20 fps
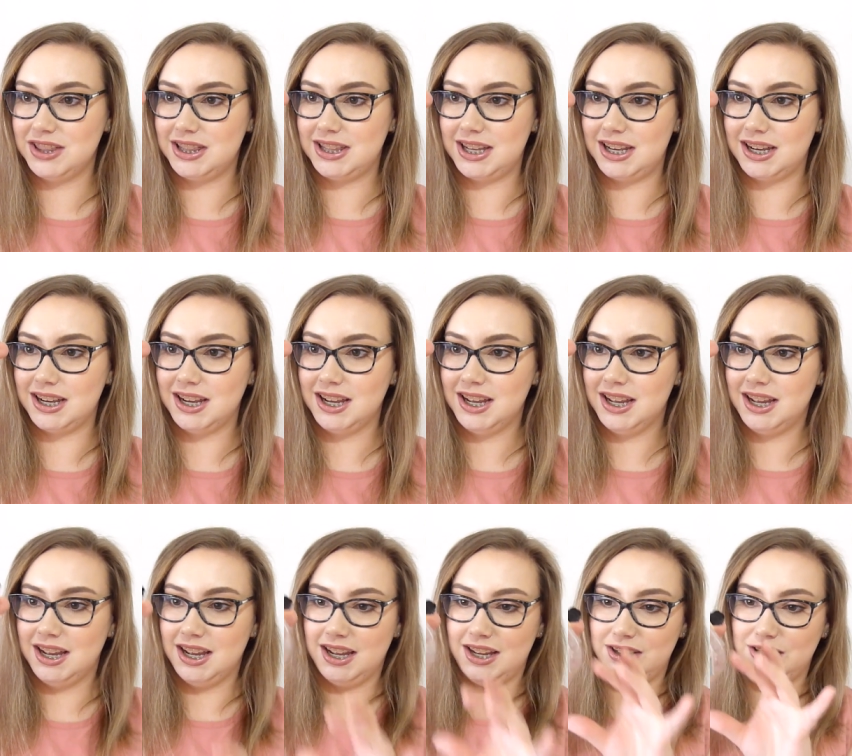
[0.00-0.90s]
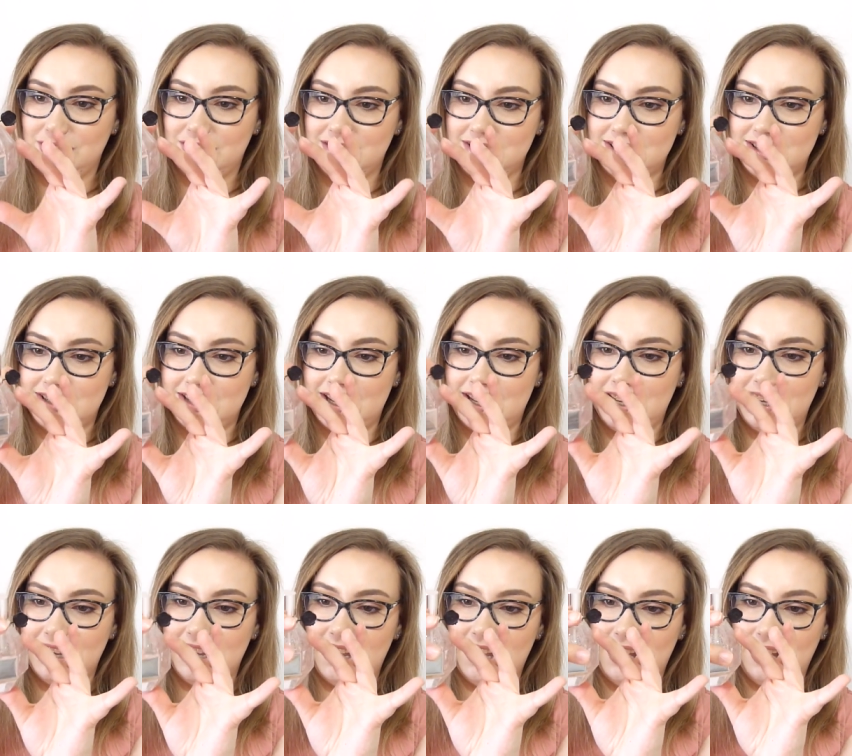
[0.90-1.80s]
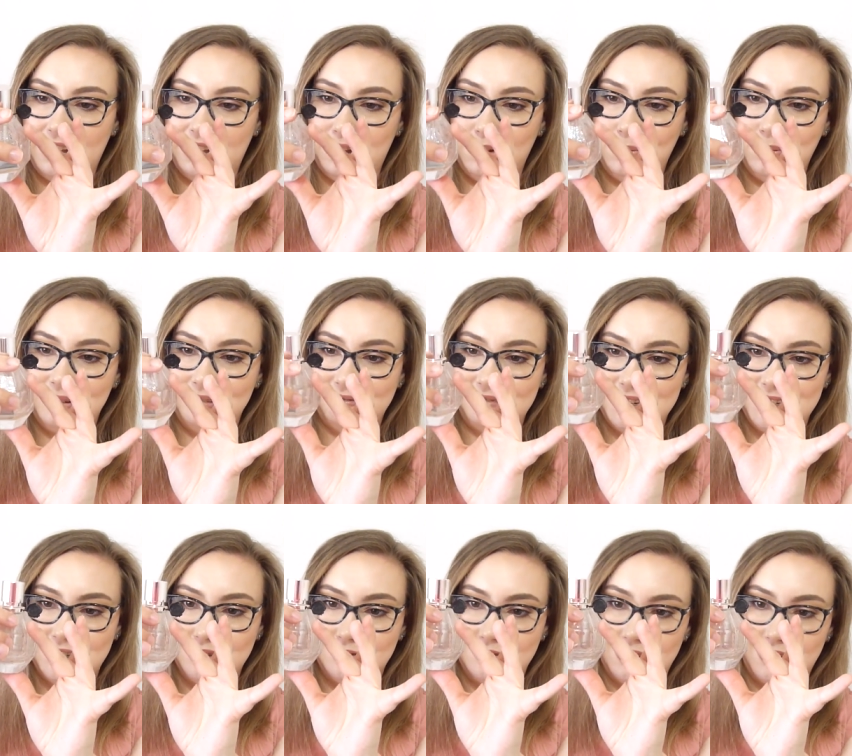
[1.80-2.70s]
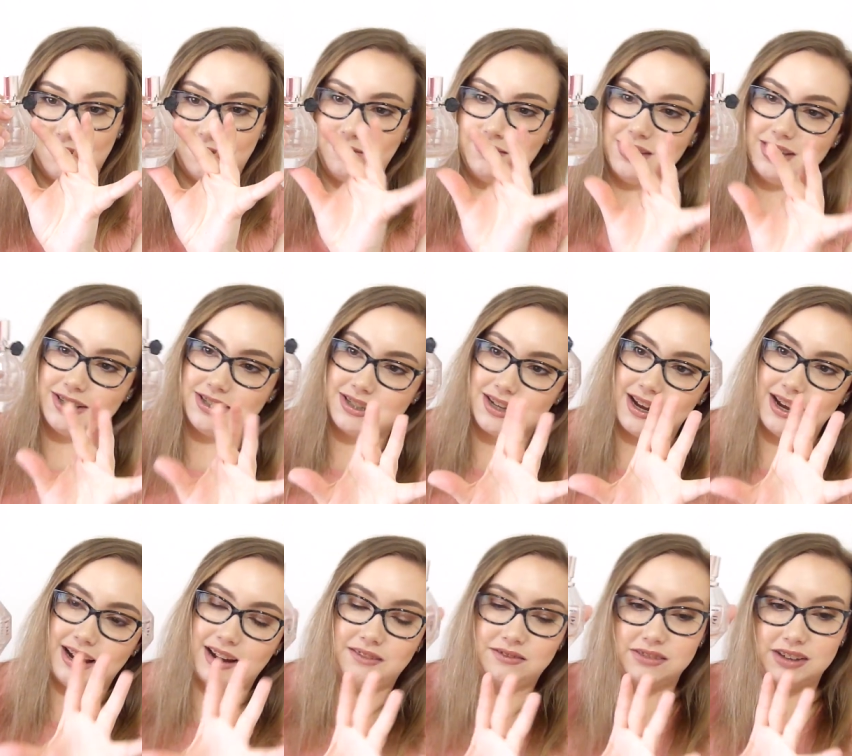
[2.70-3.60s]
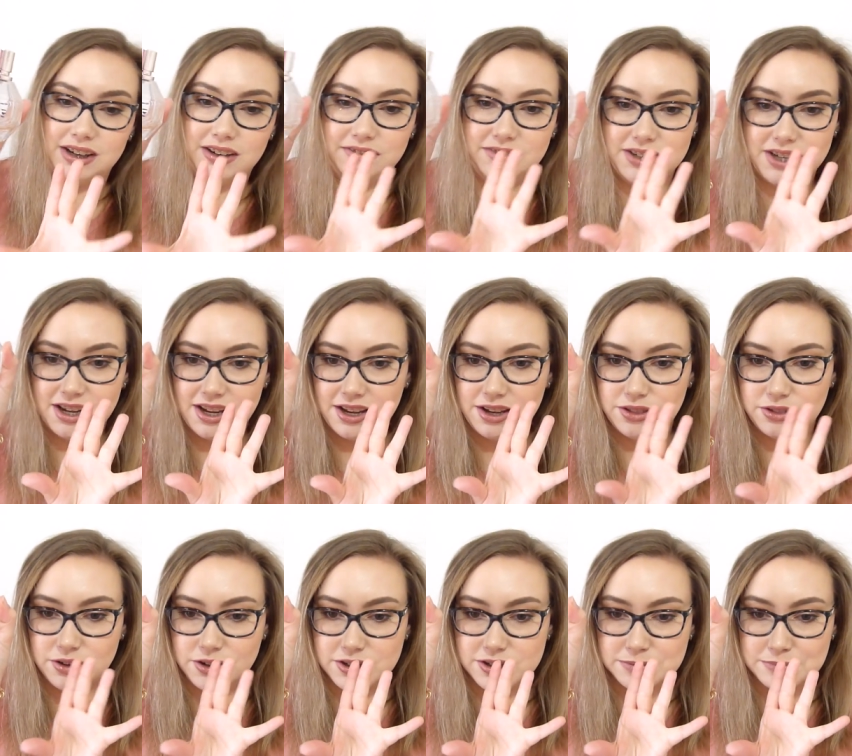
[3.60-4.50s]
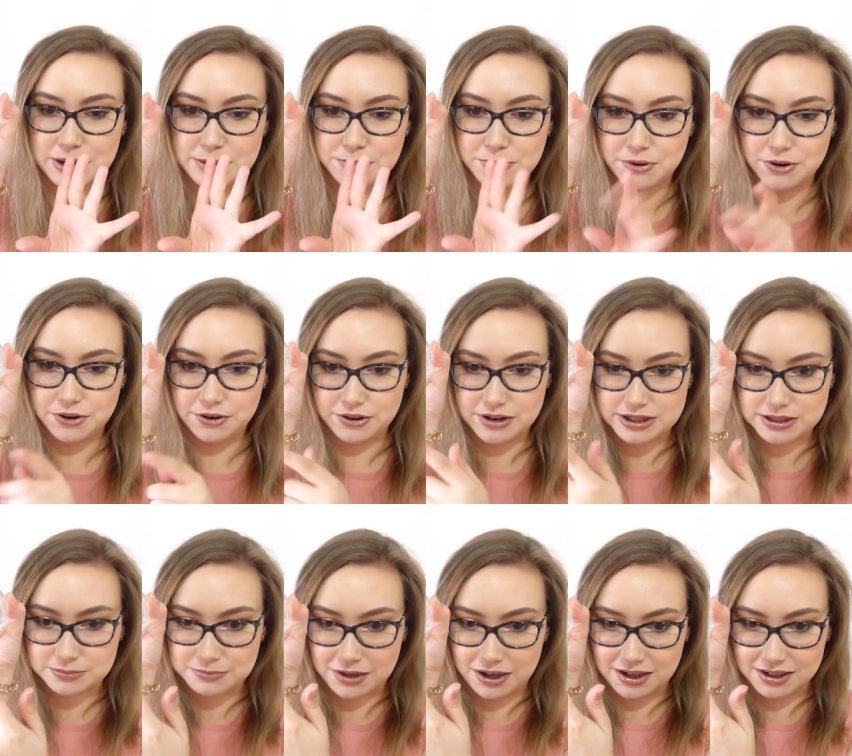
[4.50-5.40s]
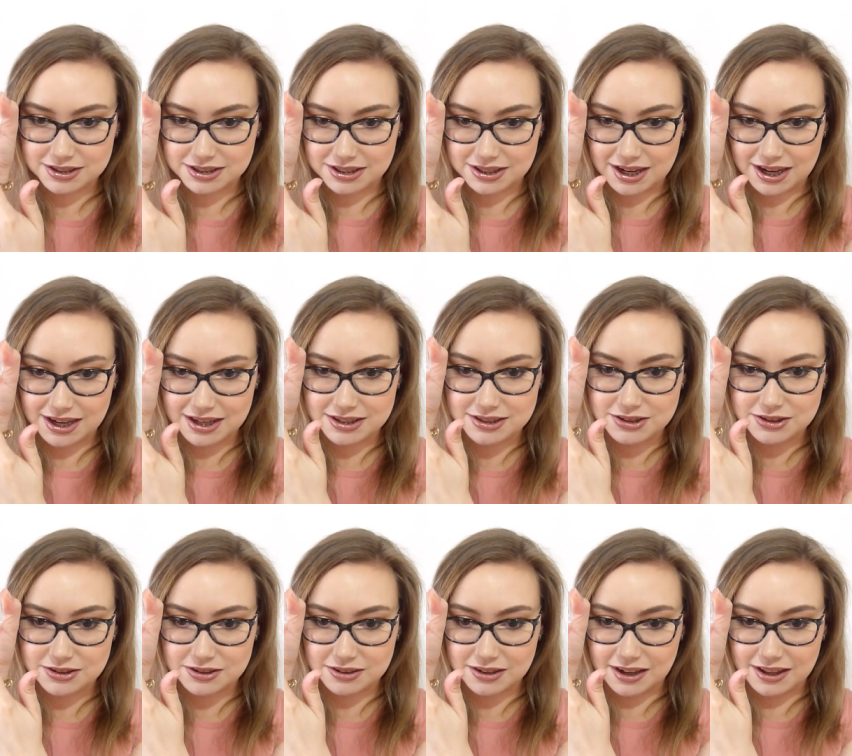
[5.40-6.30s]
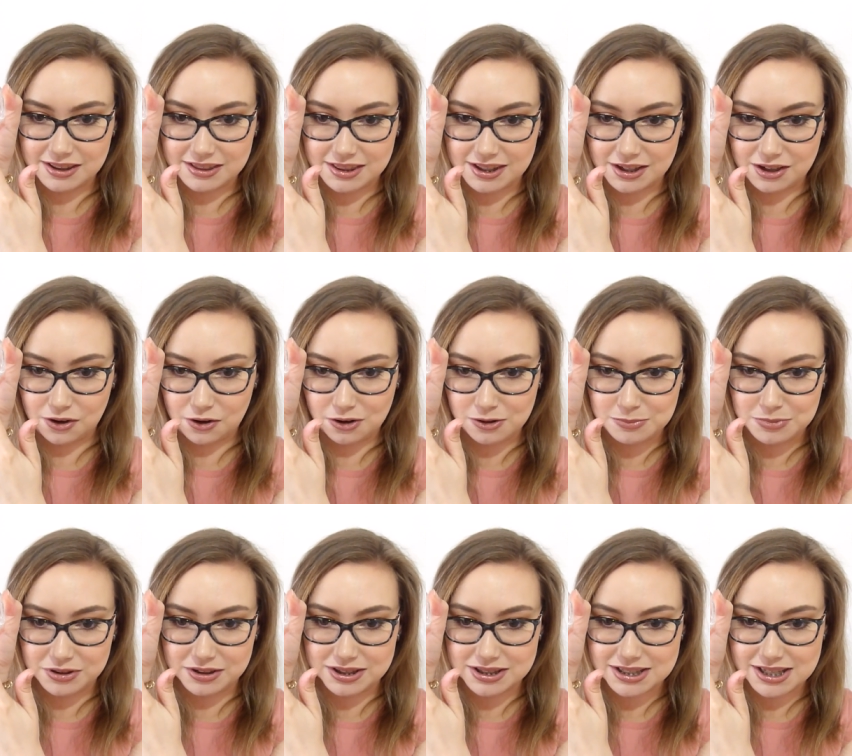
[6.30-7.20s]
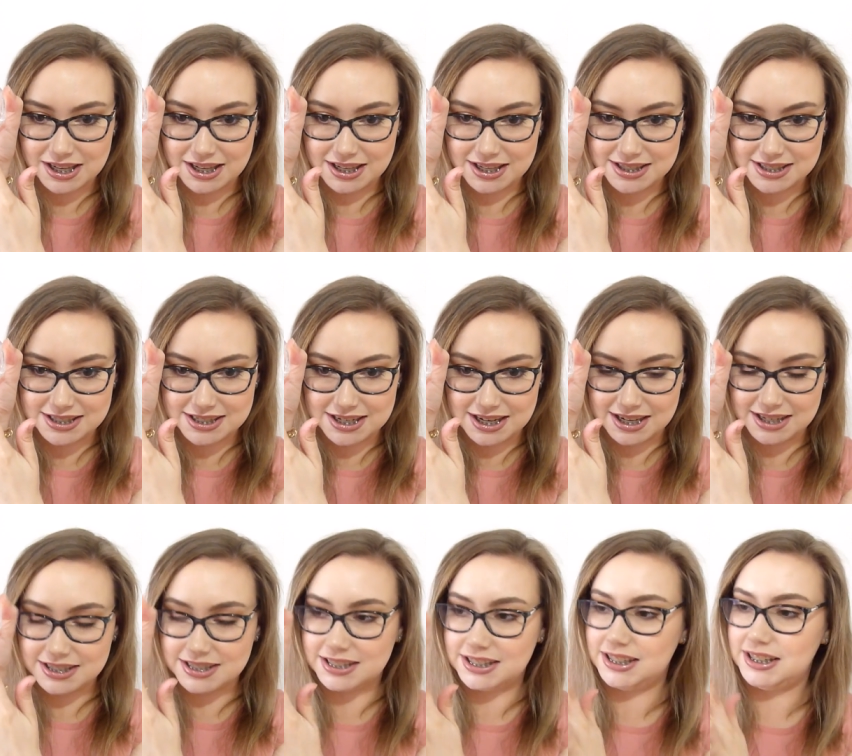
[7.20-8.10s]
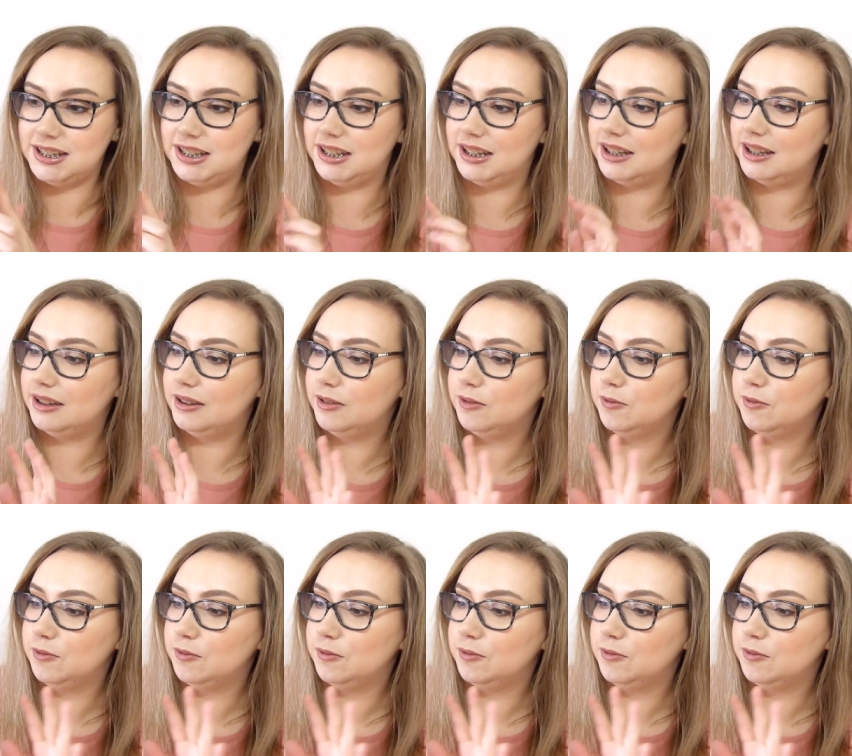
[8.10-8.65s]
think you can see how little of this I have left. Those are my progress marks, and as I hope you can see, it's down to here.